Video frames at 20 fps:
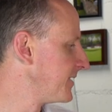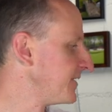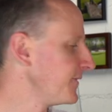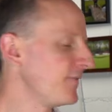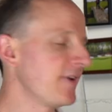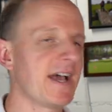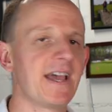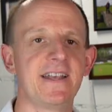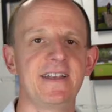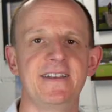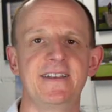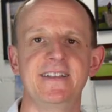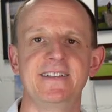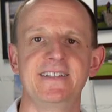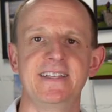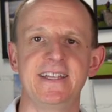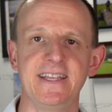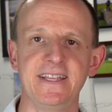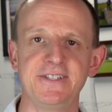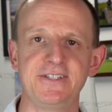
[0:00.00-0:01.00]
divided
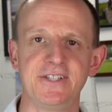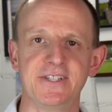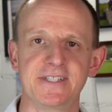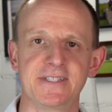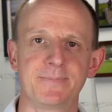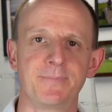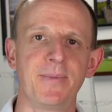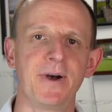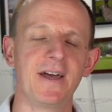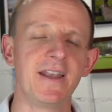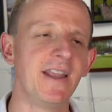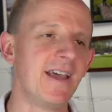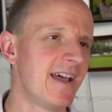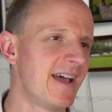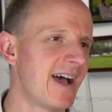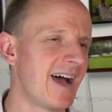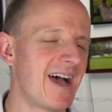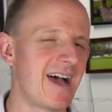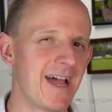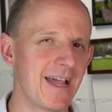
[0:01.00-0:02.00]
into inches, but
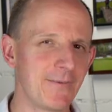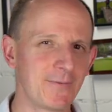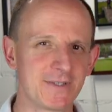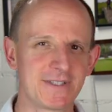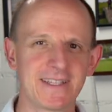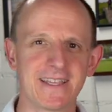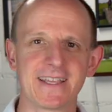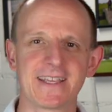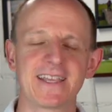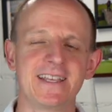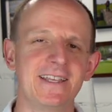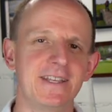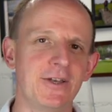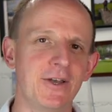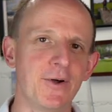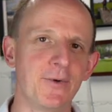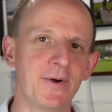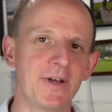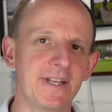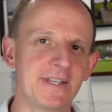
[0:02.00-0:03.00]
I was thinking, you
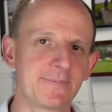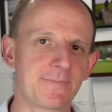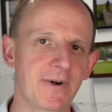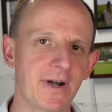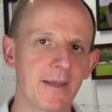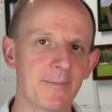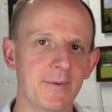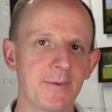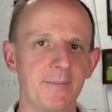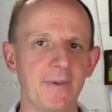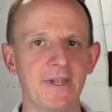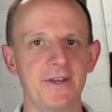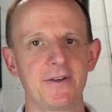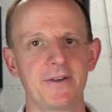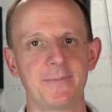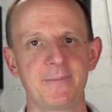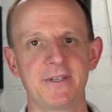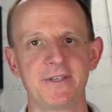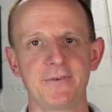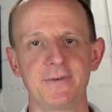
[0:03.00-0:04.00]
know what, it's probably better
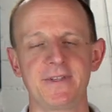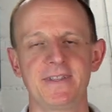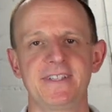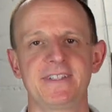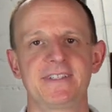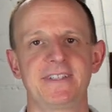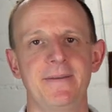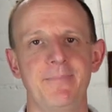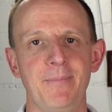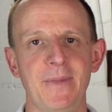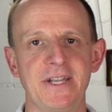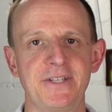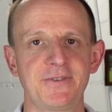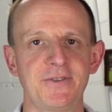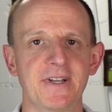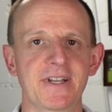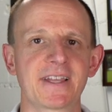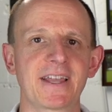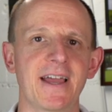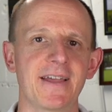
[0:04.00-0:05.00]
to be doing this in metric.